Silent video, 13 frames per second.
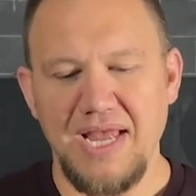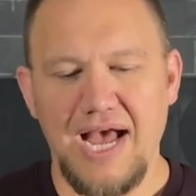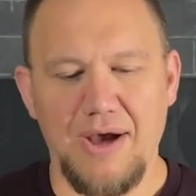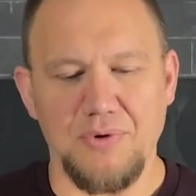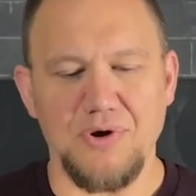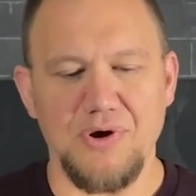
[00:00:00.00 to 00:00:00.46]

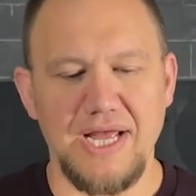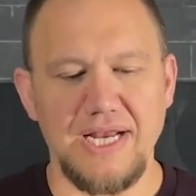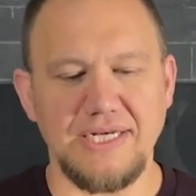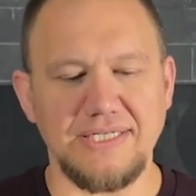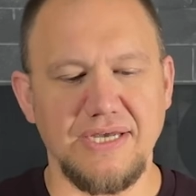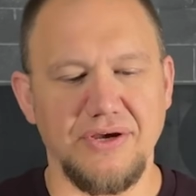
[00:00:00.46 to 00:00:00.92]
I will go ahead
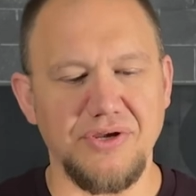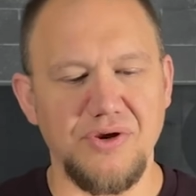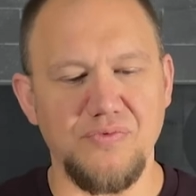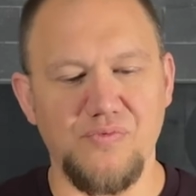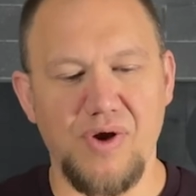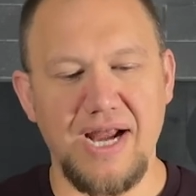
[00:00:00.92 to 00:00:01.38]
and tell
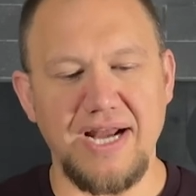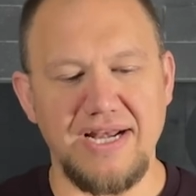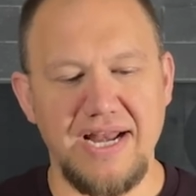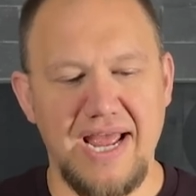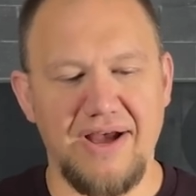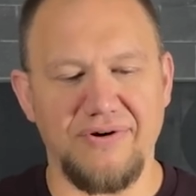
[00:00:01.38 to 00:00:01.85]
you right
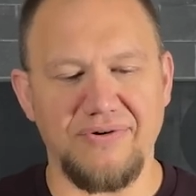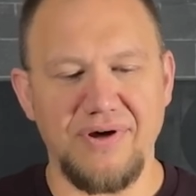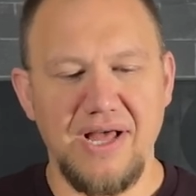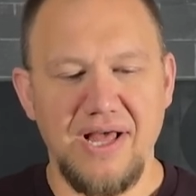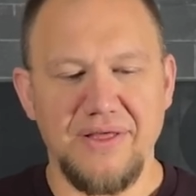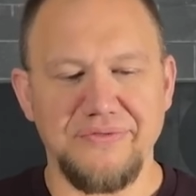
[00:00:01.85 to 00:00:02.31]
now
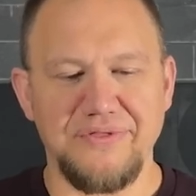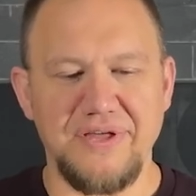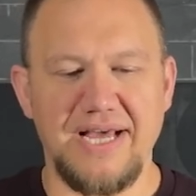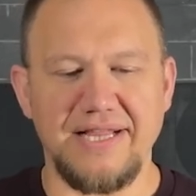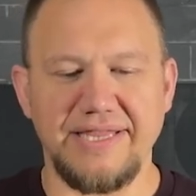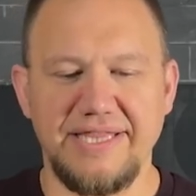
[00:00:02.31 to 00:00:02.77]

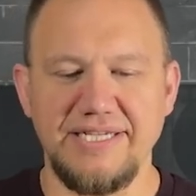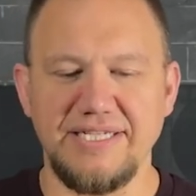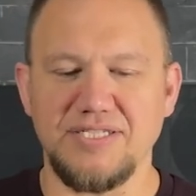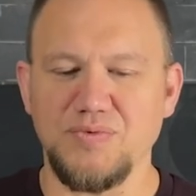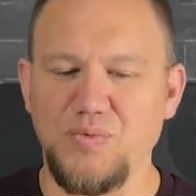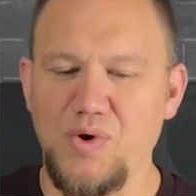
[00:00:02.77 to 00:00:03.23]
that
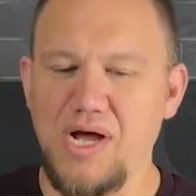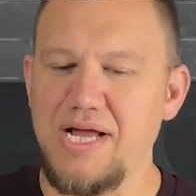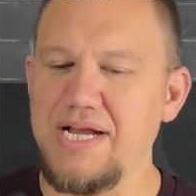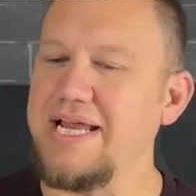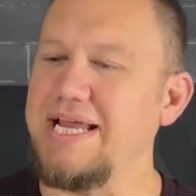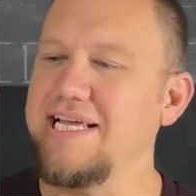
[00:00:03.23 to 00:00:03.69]
this
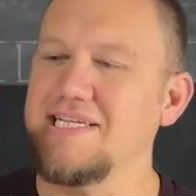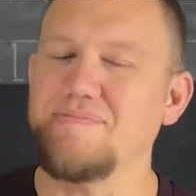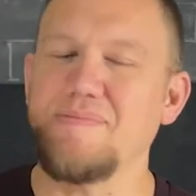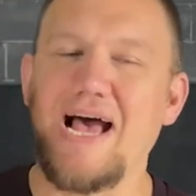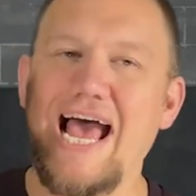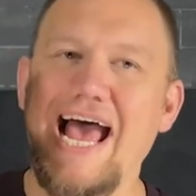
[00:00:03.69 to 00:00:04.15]
one is
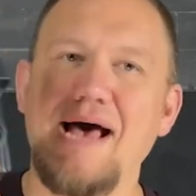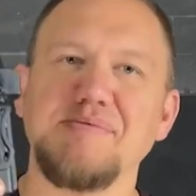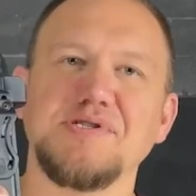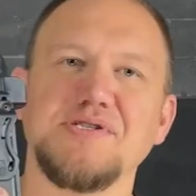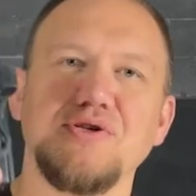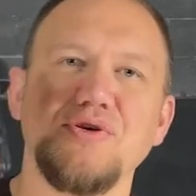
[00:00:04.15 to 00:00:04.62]
my
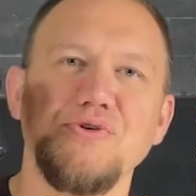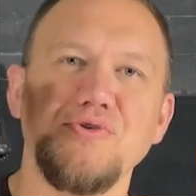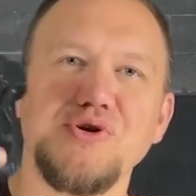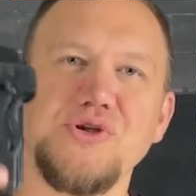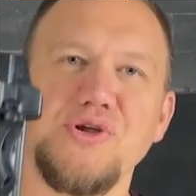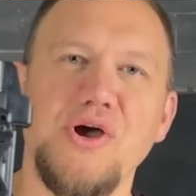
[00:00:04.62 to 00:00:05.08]

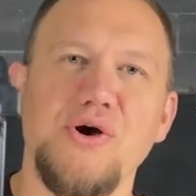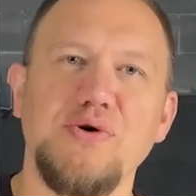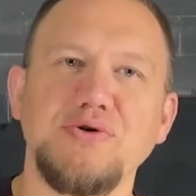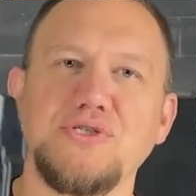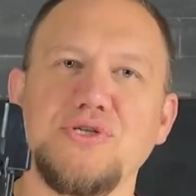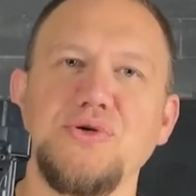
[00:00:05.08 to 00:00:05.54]
absolute
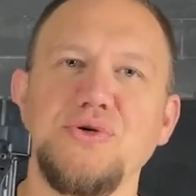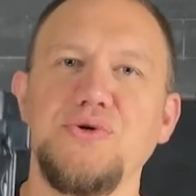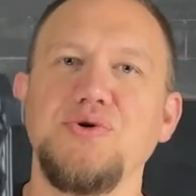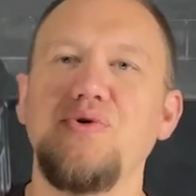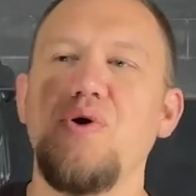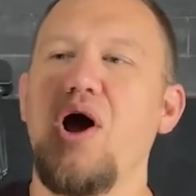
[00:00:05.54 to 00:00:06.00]

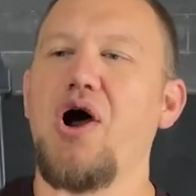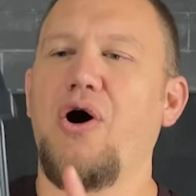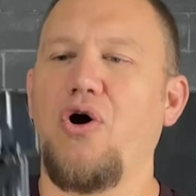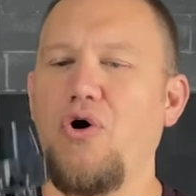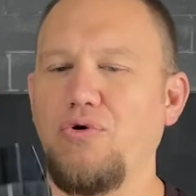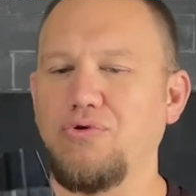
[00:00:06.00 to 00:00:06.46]
go-to
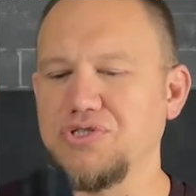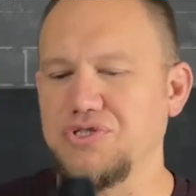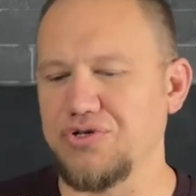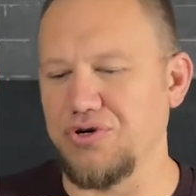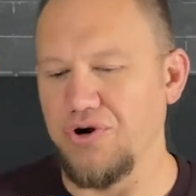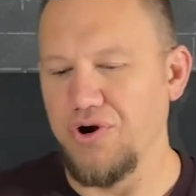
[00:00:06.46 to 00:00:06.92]

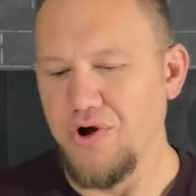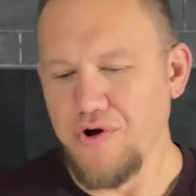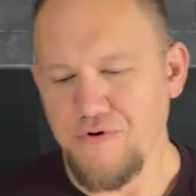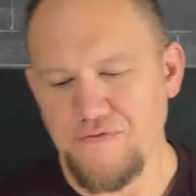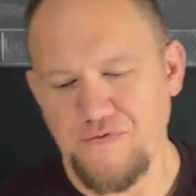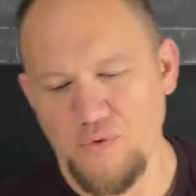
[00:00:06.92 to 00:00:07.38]
holster
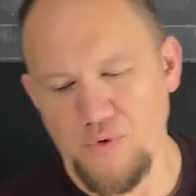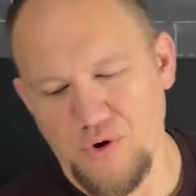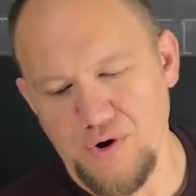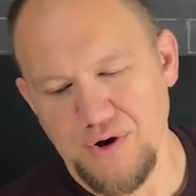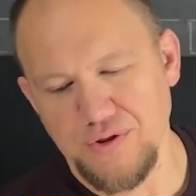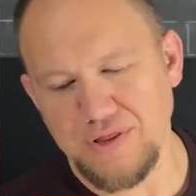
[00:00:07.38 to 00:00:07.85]

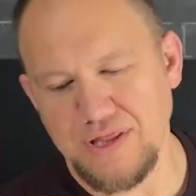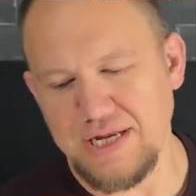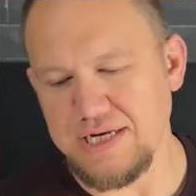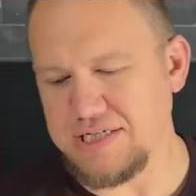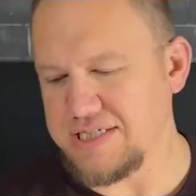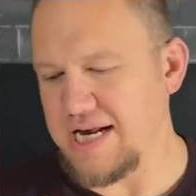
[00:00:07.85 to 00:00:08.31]
for
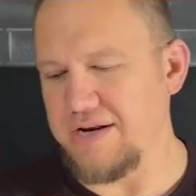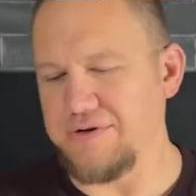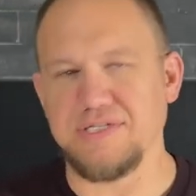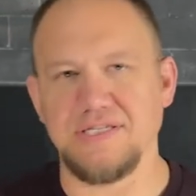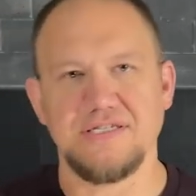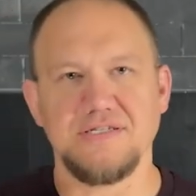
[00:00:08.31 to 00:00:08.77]
the Shadow
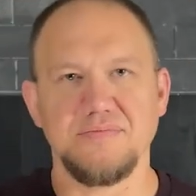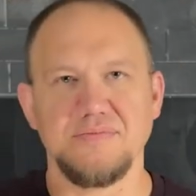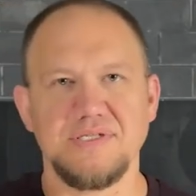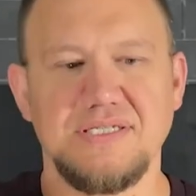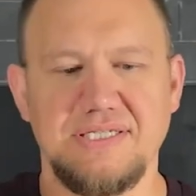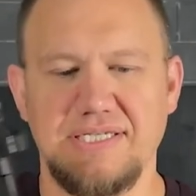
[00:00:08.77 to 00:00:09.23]

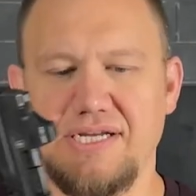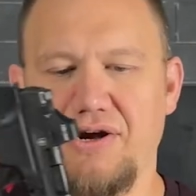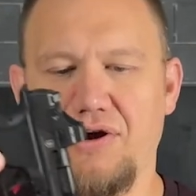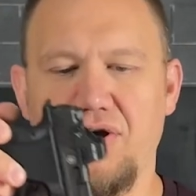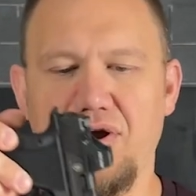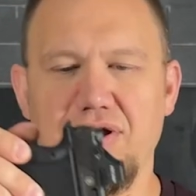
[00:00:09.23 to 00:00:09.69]
Systems
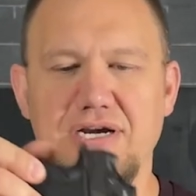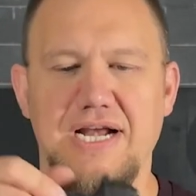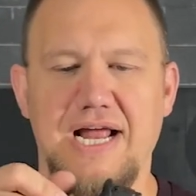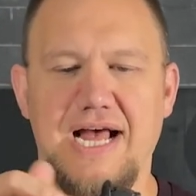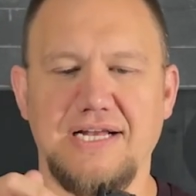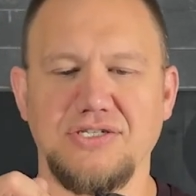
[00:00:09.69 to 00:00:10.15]

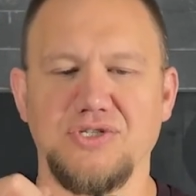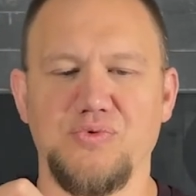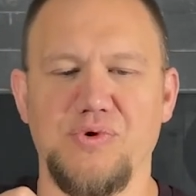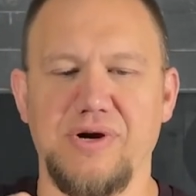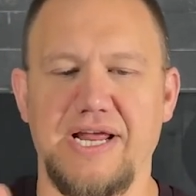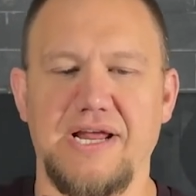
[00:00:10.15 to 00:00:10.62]

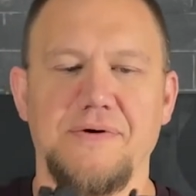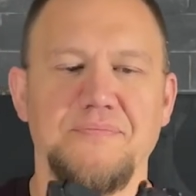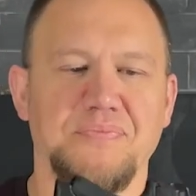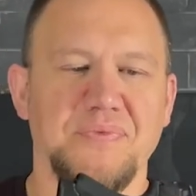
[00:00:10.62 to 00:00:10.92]
CR920.